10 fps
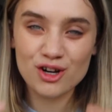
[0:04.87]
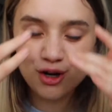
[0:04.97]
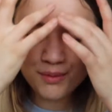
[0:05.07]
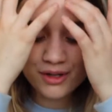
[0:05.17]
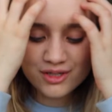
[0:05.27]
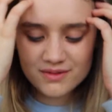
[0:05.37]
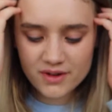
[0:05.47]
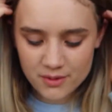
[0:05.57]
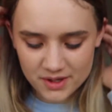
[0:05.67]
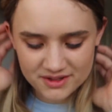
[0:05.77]
I hope you're all doing
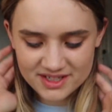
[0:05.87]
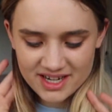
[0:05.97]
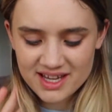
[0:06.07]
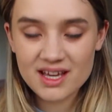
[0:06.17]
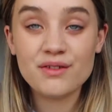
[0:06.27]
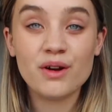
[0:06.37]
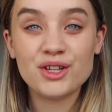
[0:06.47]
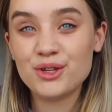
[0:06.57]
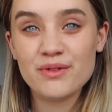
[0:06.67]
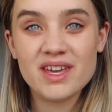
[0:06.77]
very well today. If you're
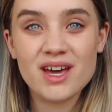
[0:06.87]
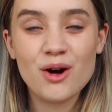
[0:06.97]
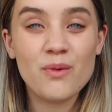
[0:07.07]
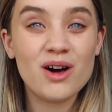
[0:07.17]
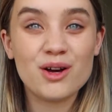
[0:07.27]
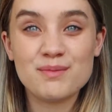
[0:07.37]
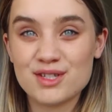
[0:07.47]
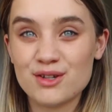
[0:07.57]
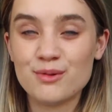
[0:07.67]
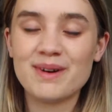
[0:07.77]
new here, welcome
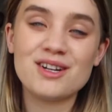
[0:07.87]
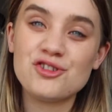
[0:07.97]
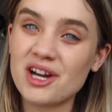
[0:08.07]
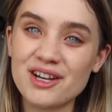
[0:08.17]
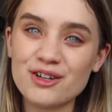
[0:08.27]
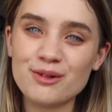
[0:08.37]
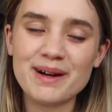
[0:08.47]
to my channel.